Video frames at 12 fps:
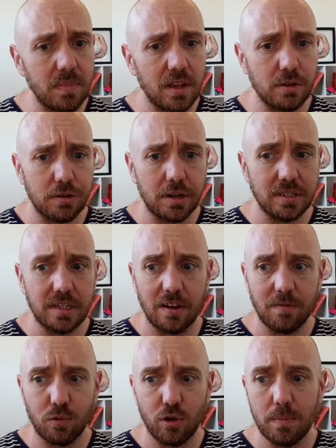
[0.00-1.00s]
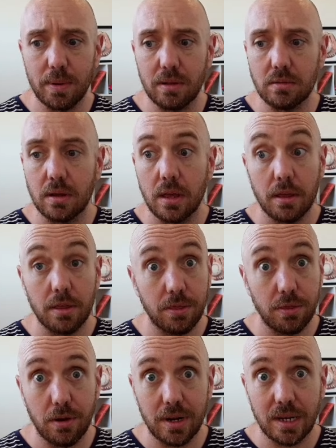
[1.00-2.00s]
So you can see I've pre-built
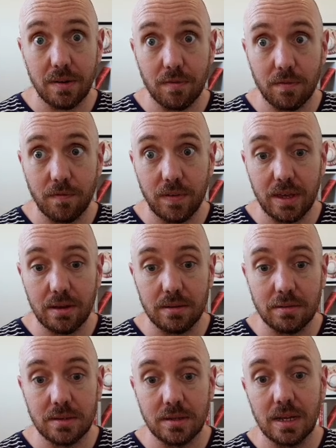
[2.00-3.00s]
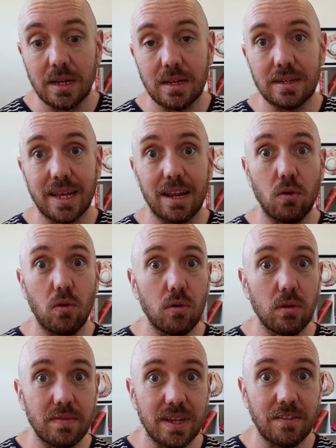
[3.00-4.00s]
30 different fields to get all
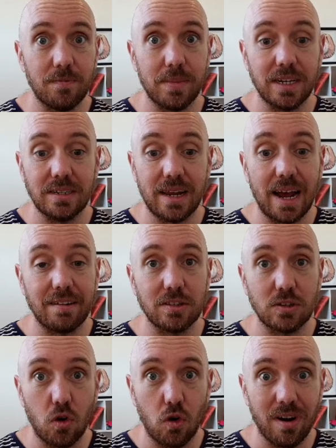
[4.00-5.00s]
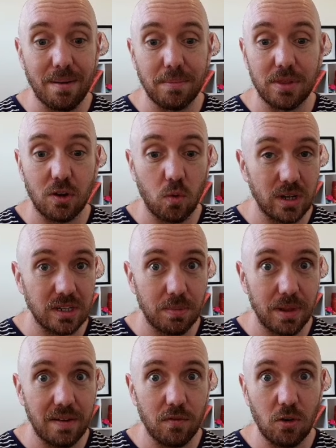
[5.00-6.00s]
of the information out of ScoreApp, the quiz
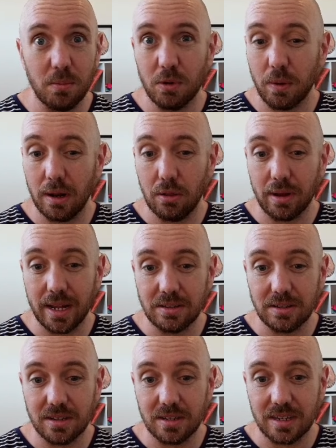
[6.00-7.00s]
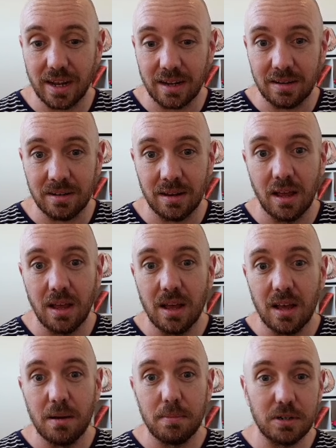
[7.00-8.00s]
platform that we're going to look at in just a second.
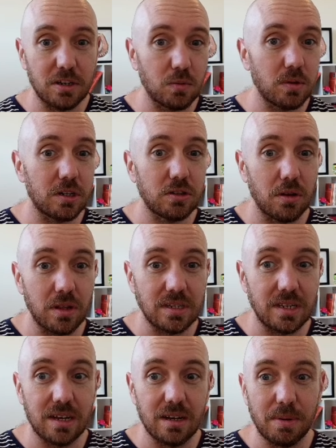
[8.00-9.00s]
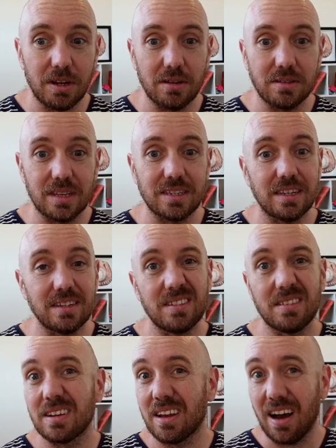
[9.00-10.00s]
But I just want to show this here because this is
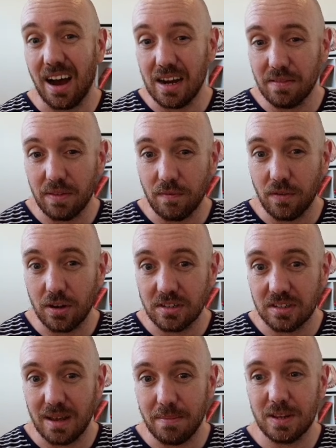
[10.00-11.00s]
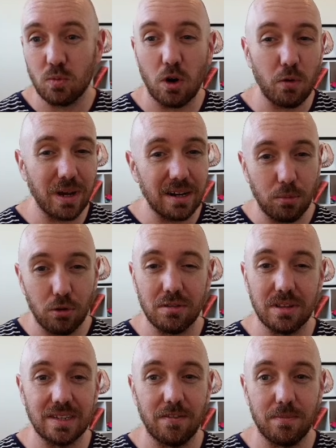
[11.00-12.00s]
kind of the first step, is where are we going to put all
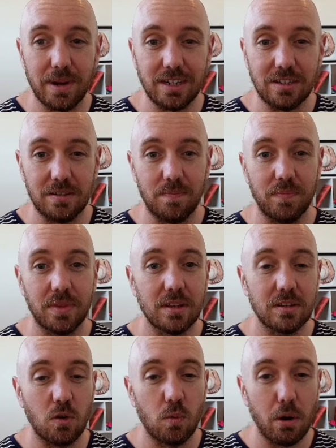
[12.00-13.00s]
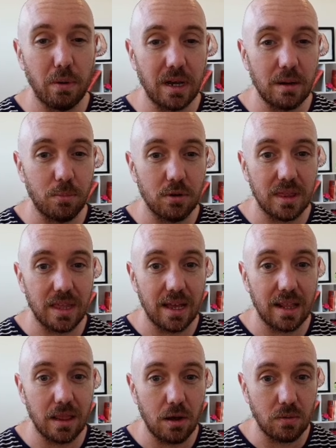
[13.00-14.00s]
this information? So where are we going to put their
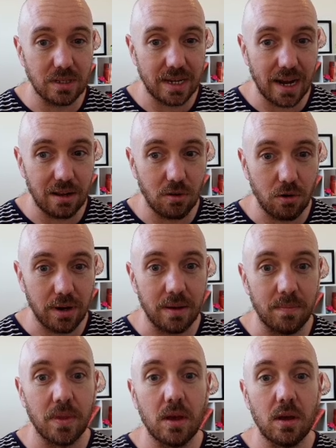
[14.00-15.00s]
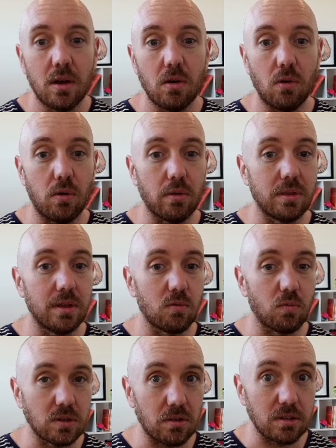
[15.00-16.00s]
lowest category, or the
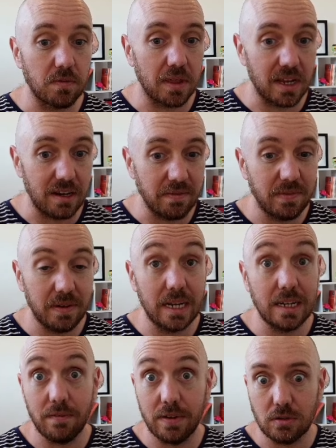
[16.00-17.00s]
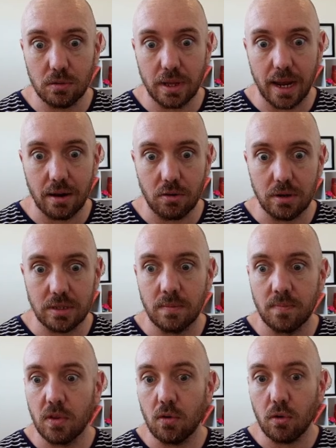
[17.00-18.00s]
results for the individual categories,
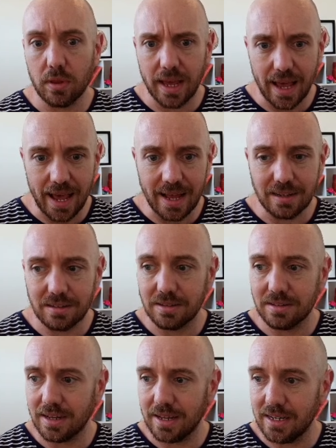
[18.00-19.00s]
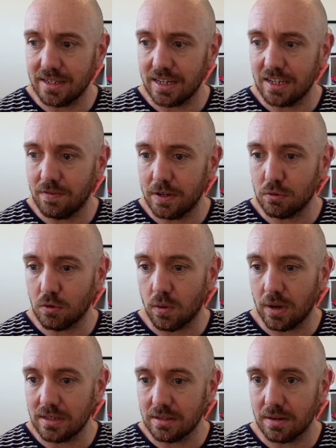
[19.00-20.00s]
or their answers to each individual
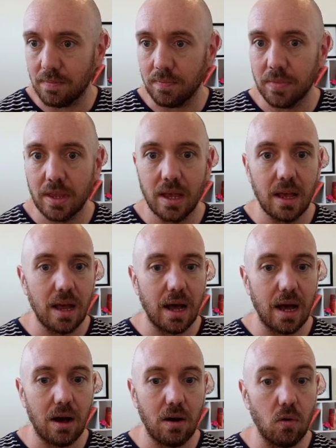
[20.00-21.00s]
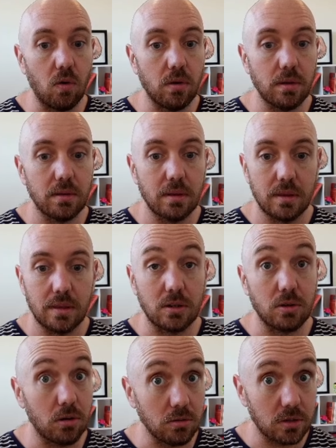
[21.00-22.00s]
question, or the
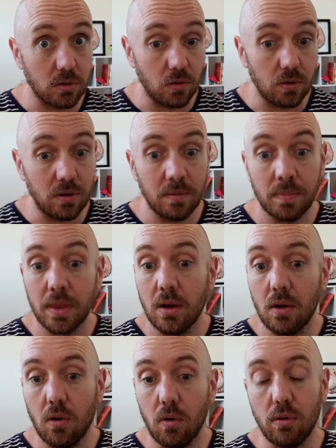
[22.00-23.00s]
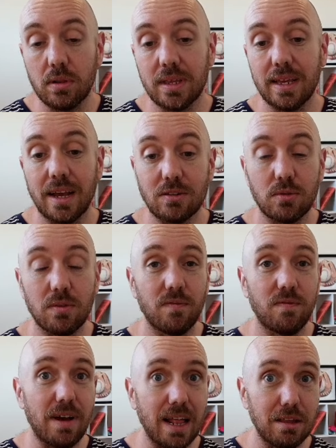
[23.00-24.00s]
total score, or the actual
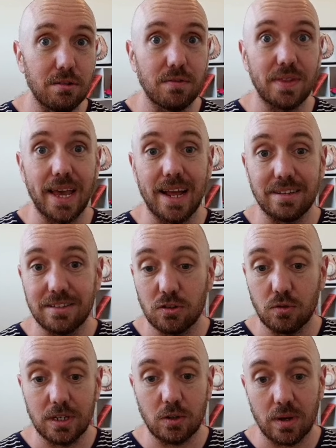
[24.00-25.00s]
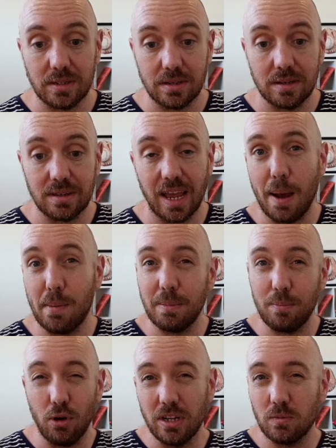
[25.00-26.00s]
value of the answers to each question? Like how many
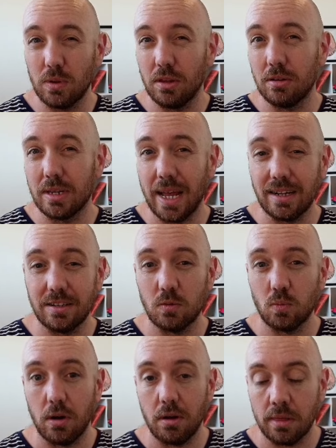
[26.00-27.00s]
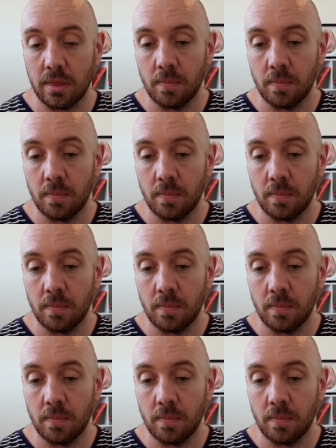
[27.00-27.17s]
points were those answers worth?